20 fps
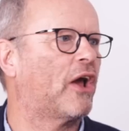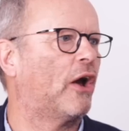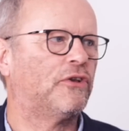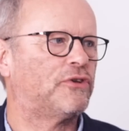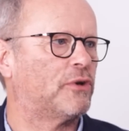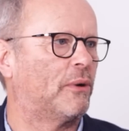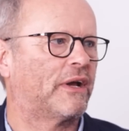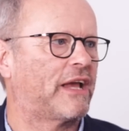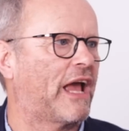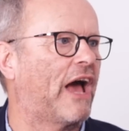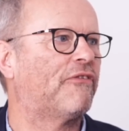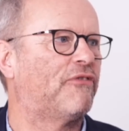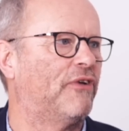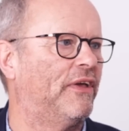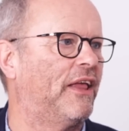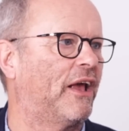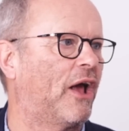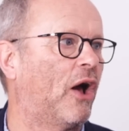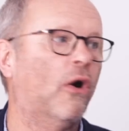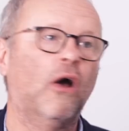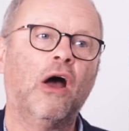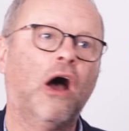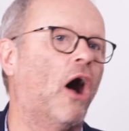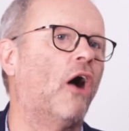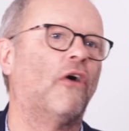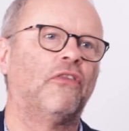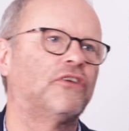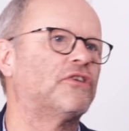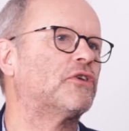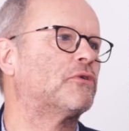go to a cafe and they go,
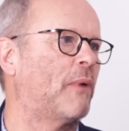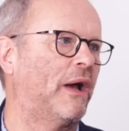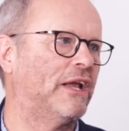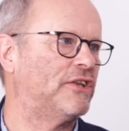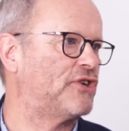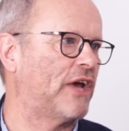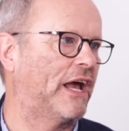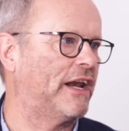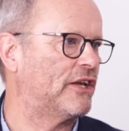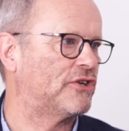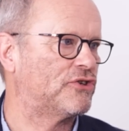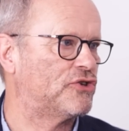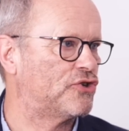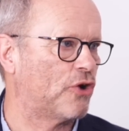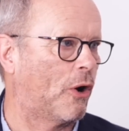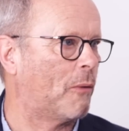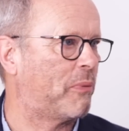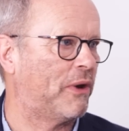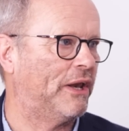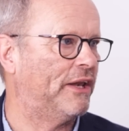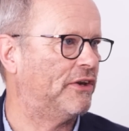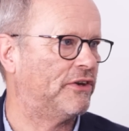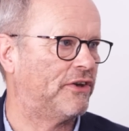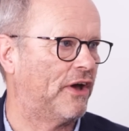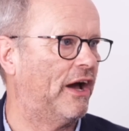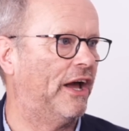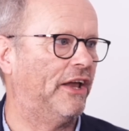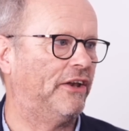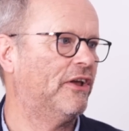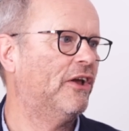oh, this is where Janis Joplin
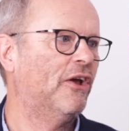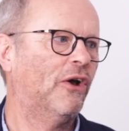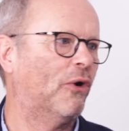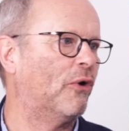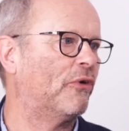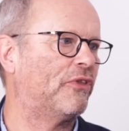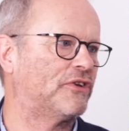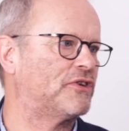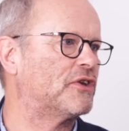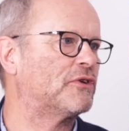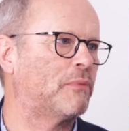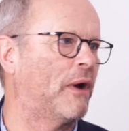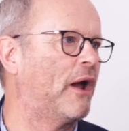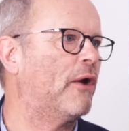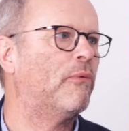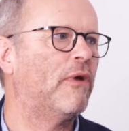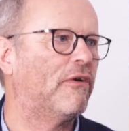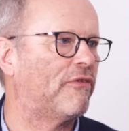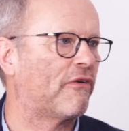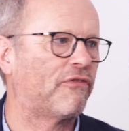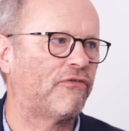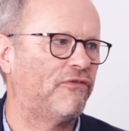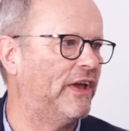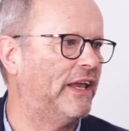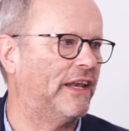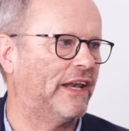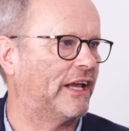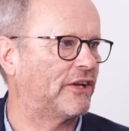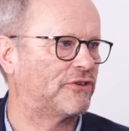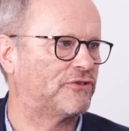died, or this is where River
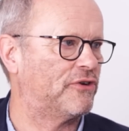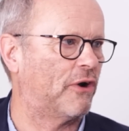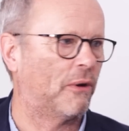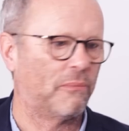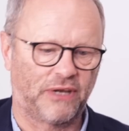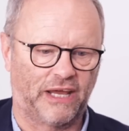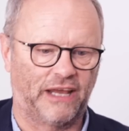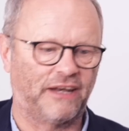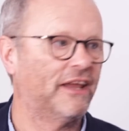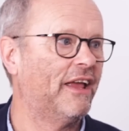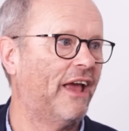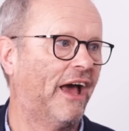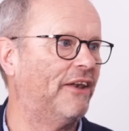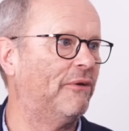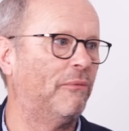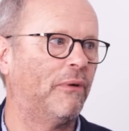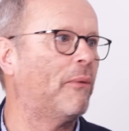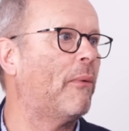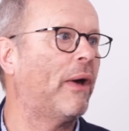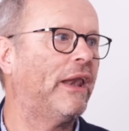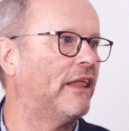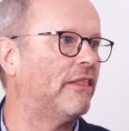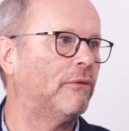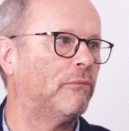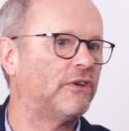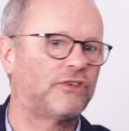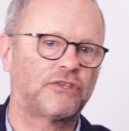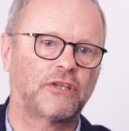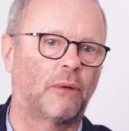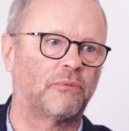Phoenix dropped dead. And we went in,
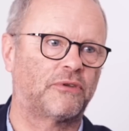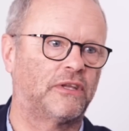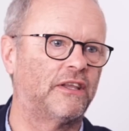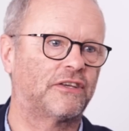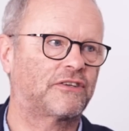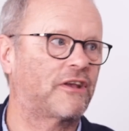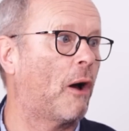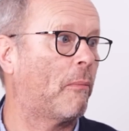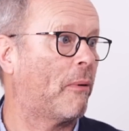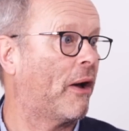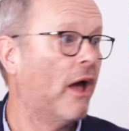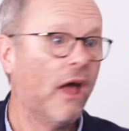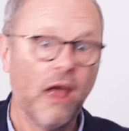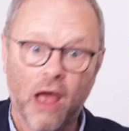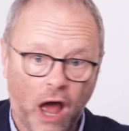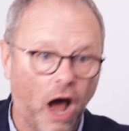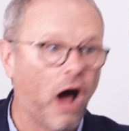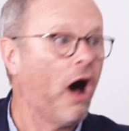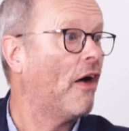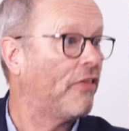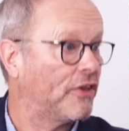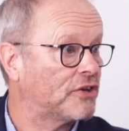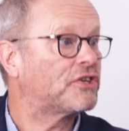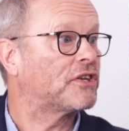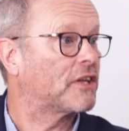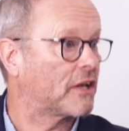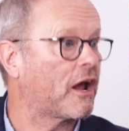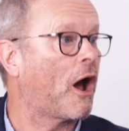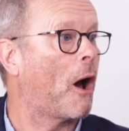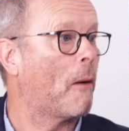we stopped in this car park. Oh, this
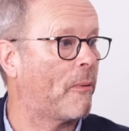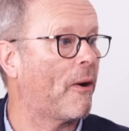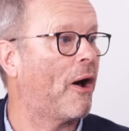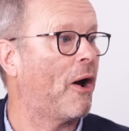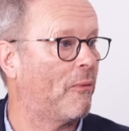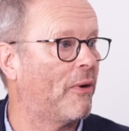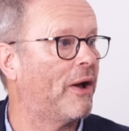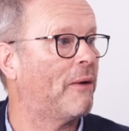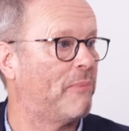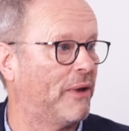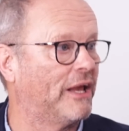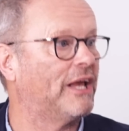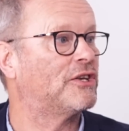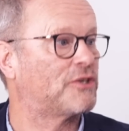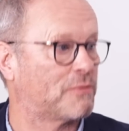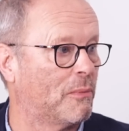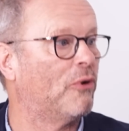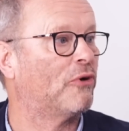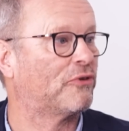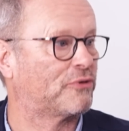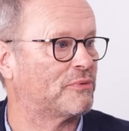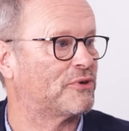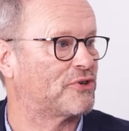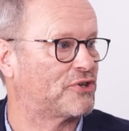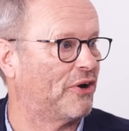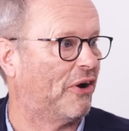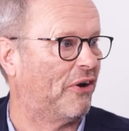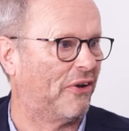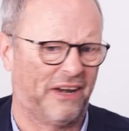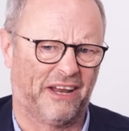is the car park where Biggie Smalls was
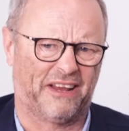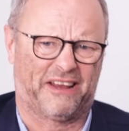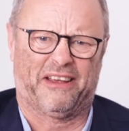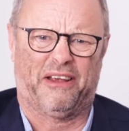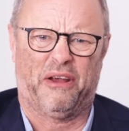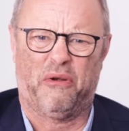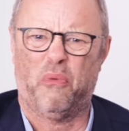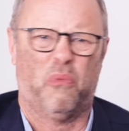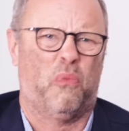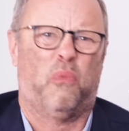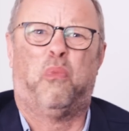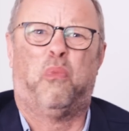shot. And I'm going,